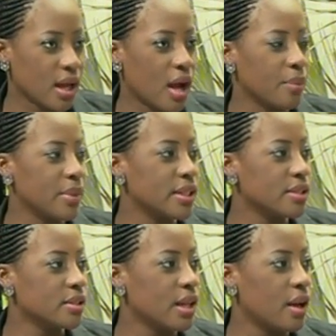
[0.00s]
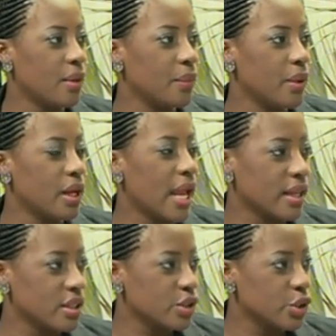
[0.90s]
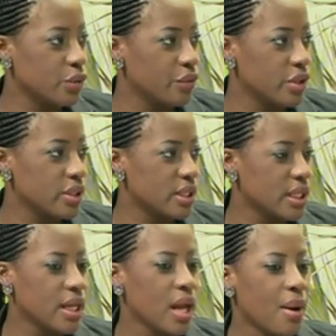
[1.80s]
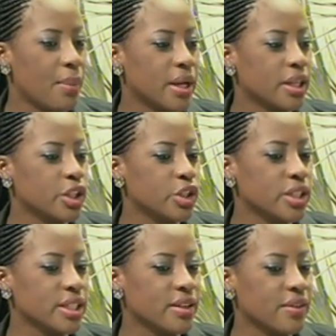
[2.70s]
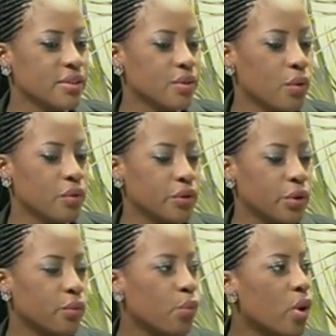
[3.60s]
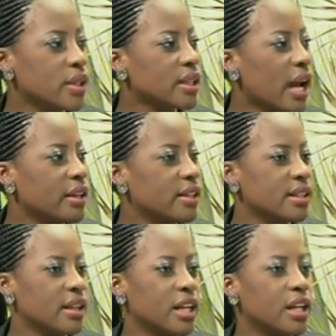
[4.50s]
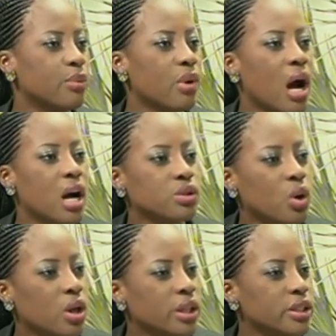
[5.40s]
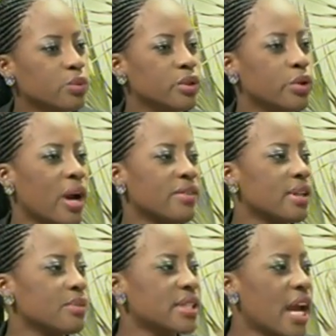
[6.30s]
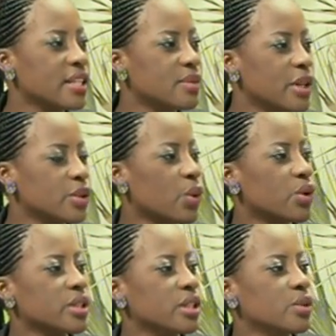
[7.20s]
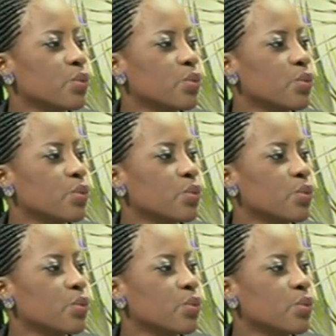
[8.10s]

Mm -hmm. um, it's um, Lancaster University, but could you just give us an overview of what kind? Is it a liberal arts college? Would you have some science-based courses?